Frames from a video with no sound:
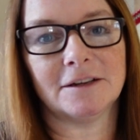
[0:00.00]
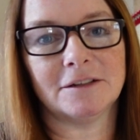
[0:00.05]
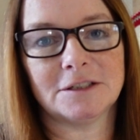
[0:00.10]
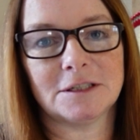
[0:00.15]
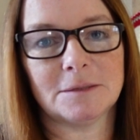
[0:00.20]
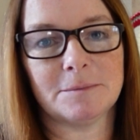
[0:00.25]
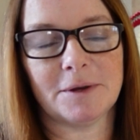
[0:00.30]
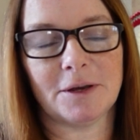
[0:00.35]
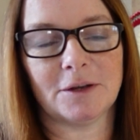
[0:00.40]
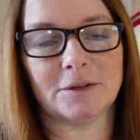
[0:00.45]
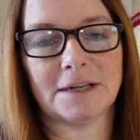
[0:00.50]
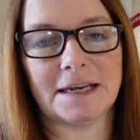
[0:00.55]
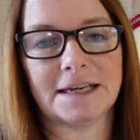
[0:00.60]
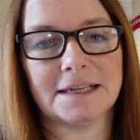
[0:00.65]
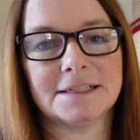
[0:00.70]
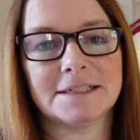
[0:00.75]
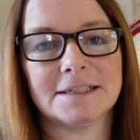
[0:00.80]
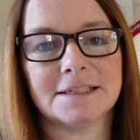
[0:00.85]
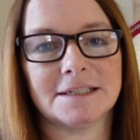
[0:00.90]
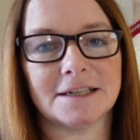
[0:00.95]
to be
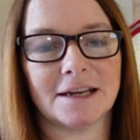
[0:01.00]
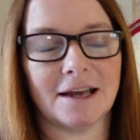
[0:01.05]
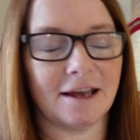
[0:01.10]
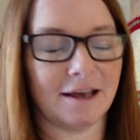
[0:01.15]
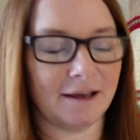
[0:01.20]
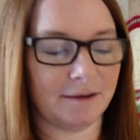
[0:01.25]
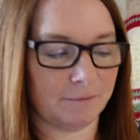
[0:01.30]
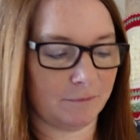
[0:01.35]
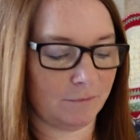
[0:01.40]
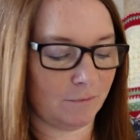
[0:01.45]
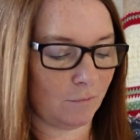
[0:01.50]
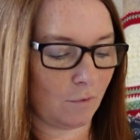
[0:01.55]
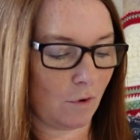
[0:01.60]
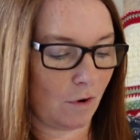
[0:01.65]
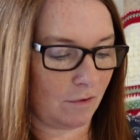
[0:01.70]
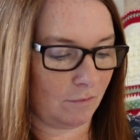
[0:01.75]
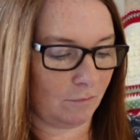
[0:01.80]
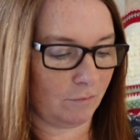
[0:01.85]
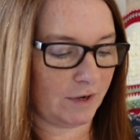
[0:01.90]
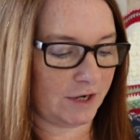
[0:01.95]
honest,
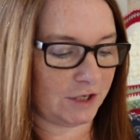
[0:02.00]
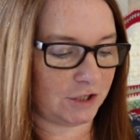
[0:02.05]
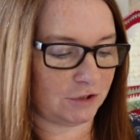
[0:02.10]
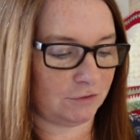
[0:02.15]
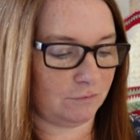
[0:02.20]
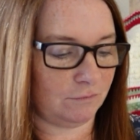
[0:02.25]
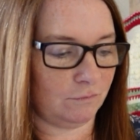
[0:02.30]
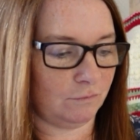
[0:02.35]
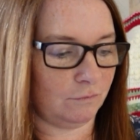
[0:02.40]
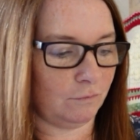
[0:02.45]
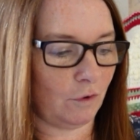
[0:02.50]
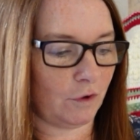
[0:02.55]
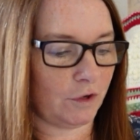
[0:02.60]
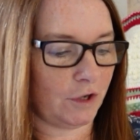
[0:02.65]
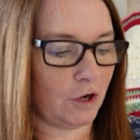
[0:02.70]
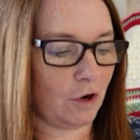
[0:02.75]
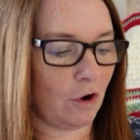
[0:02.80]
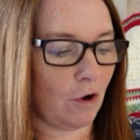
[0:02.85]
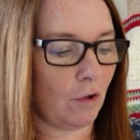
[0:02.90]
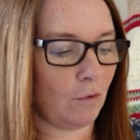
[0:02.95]
what
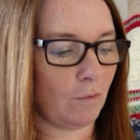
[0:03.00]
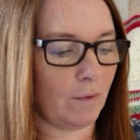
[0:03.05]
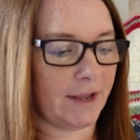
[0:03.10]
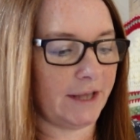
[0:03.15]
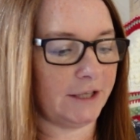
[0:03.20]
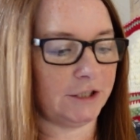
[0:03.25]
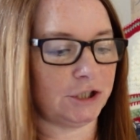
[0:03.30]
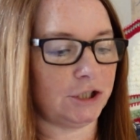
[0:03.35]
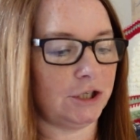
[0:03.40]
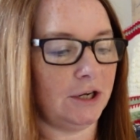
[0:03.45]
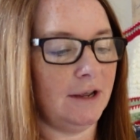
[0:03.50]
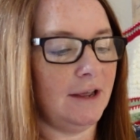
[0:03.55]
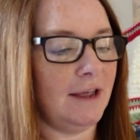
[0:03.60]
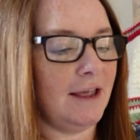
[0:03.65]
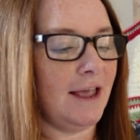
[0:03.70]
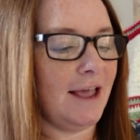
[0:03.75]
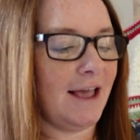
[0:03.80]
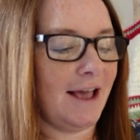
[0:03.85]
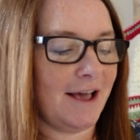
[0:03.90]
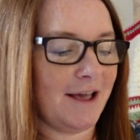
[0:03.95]
you call which.
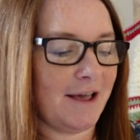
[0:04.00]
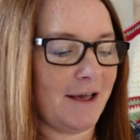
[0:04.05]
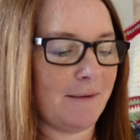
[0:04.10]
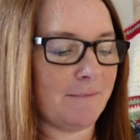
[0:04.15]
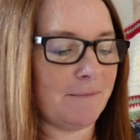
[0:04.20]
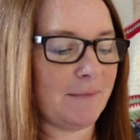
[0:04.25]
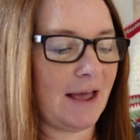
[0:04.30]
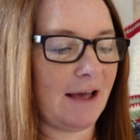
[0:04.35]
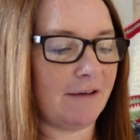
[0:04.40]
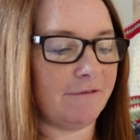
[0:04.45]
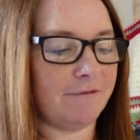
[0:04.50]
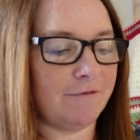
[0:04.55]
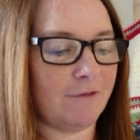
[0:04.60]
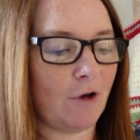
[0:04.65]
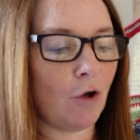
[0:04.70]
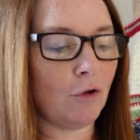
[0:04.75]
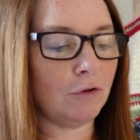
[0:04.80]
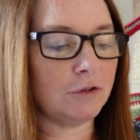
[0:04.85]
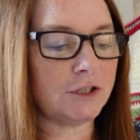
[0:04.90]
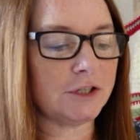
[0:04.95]
I've
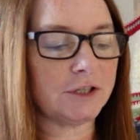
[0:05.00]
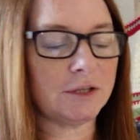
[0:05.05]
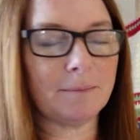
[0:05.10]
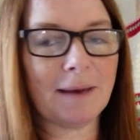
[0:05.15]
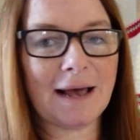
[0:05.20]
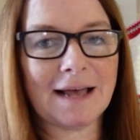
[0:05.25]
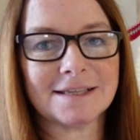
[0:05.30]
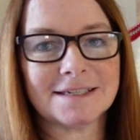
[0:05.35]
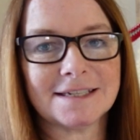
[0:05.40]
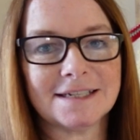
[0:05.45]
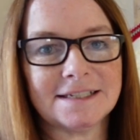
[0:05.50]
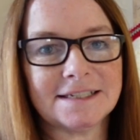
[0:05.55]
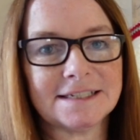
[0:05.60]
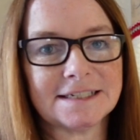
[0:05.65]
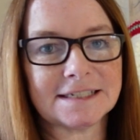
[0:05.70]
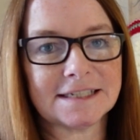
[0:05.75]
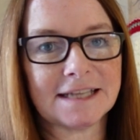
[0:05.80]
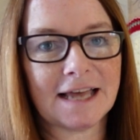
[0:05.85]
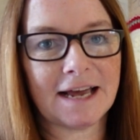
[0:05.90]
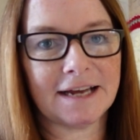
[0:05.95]
altered the pattern
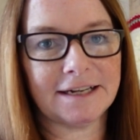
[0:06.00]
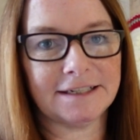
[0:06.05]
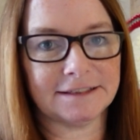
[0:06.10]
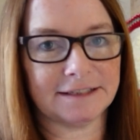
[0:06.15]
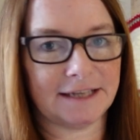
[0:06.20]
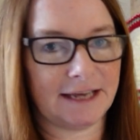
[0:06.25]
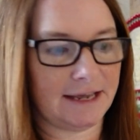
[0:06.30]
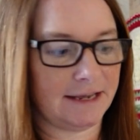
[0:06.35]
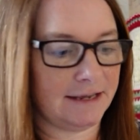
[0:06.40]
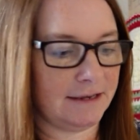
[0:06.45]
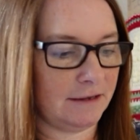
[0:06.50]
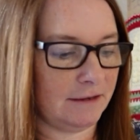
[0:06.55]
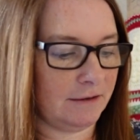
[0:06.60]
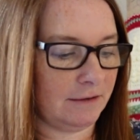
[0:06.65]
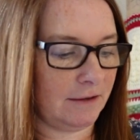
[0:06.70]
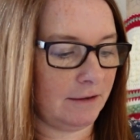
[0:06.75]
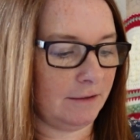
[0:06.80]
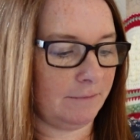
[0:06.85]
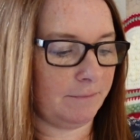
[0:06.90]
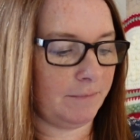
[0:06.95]
slightly,
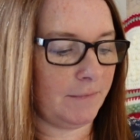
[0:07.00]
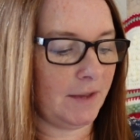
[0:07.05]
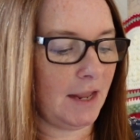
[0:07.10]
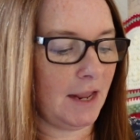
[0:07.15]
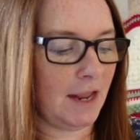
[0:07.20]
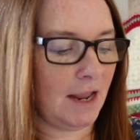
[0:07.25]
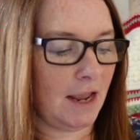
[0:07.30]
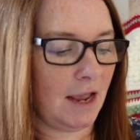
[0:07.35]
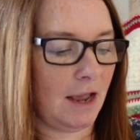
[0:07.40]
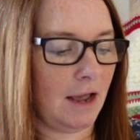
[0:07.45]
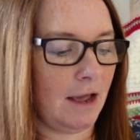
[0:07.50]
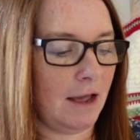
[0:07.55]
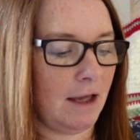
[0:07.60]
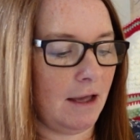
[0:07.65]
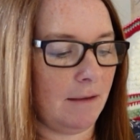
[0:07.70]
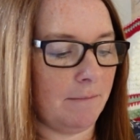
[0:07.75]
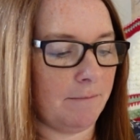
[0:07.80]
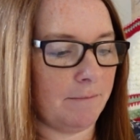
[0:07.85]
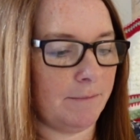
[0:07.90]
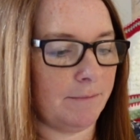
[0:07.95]

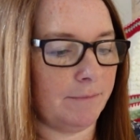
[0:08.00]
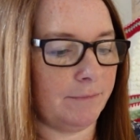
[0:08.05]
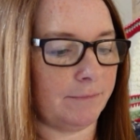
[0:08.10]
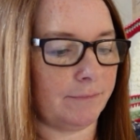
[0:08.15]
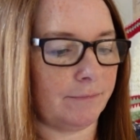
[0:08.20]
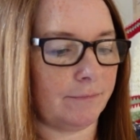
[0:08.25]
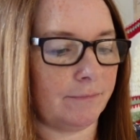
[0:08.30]
but